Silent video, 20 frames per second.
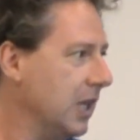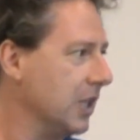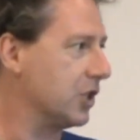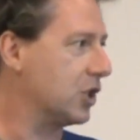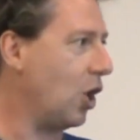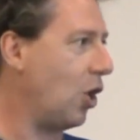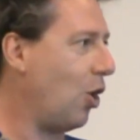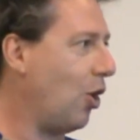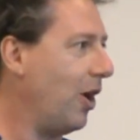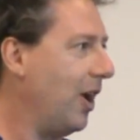
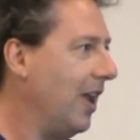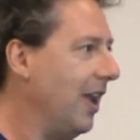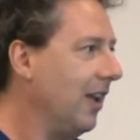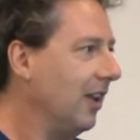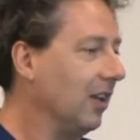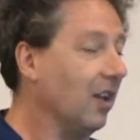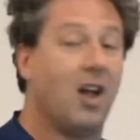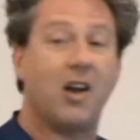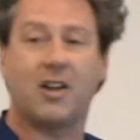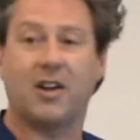So
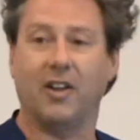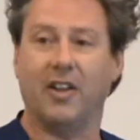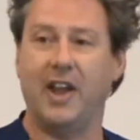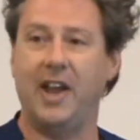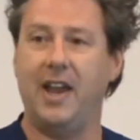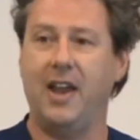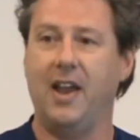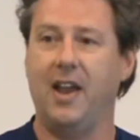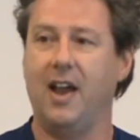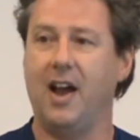
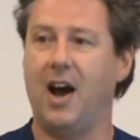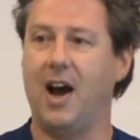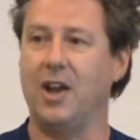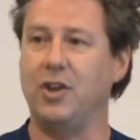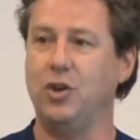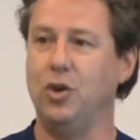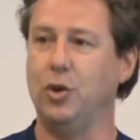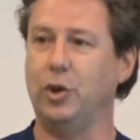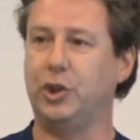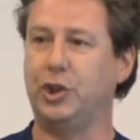luckily,
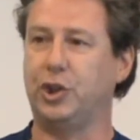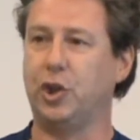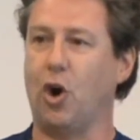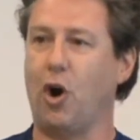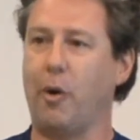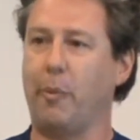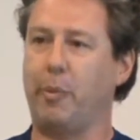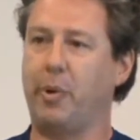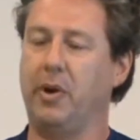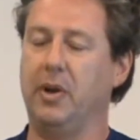a new
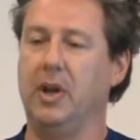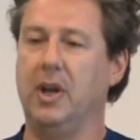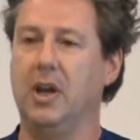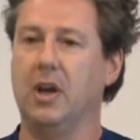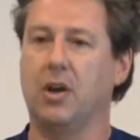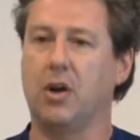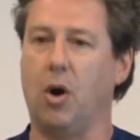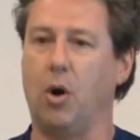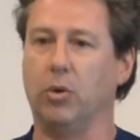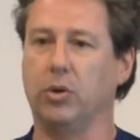shop
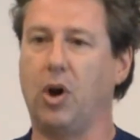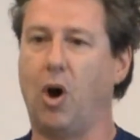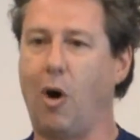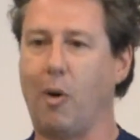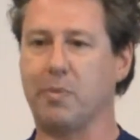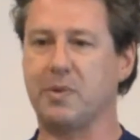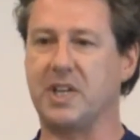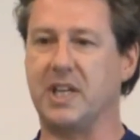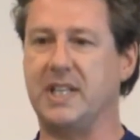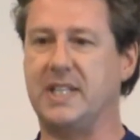called
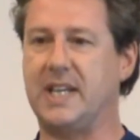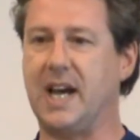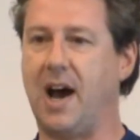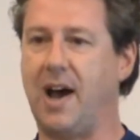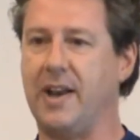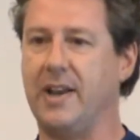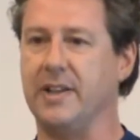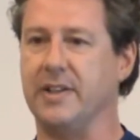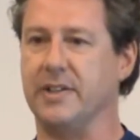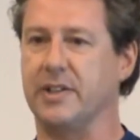Hops and
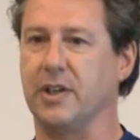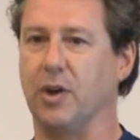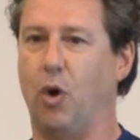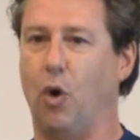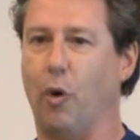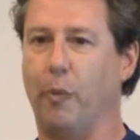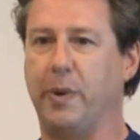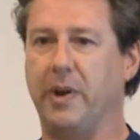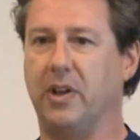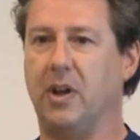Tannins
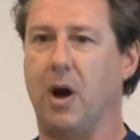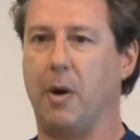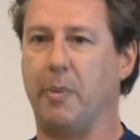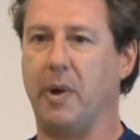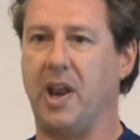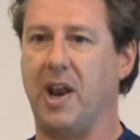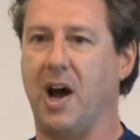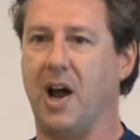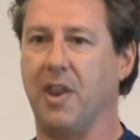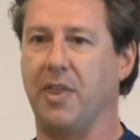opened
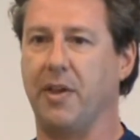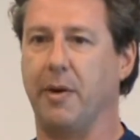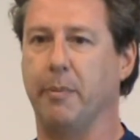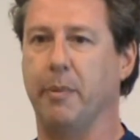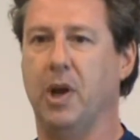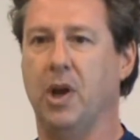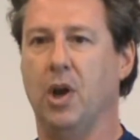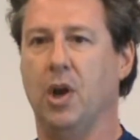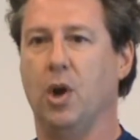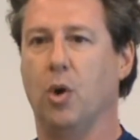up in
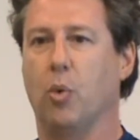Anthem,